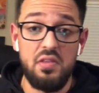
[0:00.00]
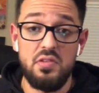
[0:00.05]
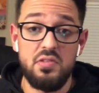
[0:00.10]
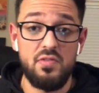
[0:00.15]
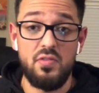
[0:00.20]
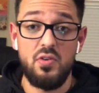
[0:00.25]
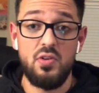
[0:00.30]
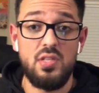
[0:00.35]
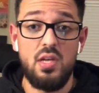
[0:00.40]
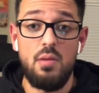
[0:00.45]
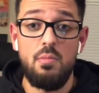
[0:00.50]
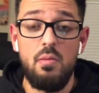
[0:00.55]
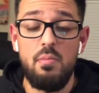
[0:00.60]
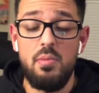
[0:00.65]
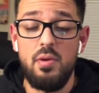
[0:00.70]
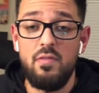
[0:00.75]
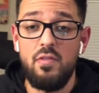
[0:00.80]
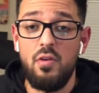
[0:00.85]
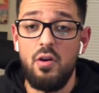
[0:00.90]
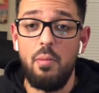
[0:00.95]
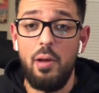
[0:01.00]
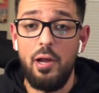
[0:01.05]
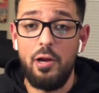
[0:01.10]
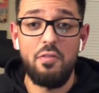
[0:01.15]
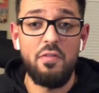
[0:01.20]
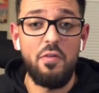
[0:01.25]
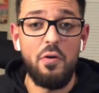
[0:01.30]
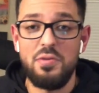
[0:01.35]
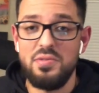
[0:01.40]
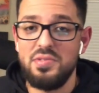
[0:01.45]
it's the first time I've been in front of a
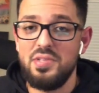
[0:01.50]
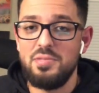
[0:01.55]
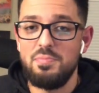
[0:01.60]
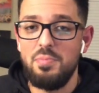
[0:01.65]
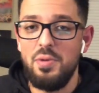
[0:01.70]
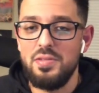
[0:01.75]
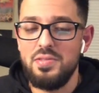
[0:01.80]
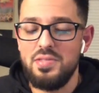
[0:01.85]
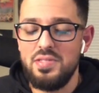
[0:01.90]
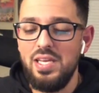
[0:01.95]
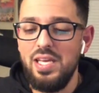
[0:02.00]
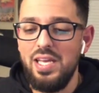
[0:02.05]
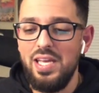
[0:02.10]
microphone in 6 months.